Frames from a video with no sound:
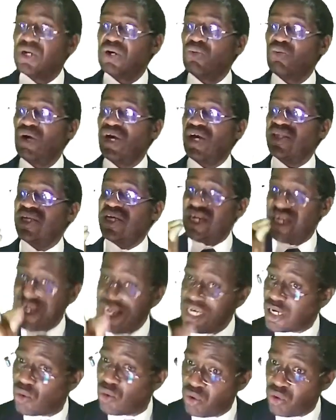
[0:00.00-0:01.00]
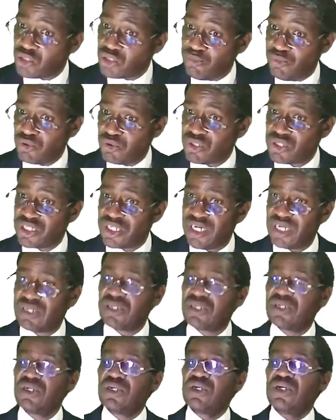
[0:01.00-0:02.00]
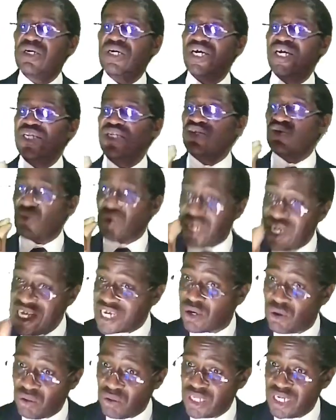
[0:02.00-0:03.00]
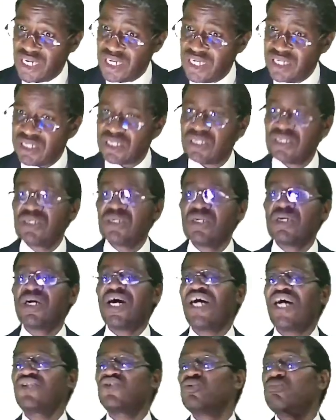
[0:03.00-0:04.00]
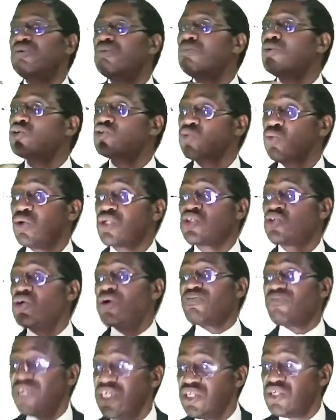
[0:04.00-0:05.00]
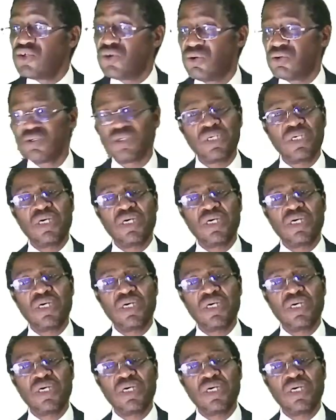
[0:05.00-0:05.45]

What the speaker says: where the link was posted and you click on the link and you'll be able to watch your video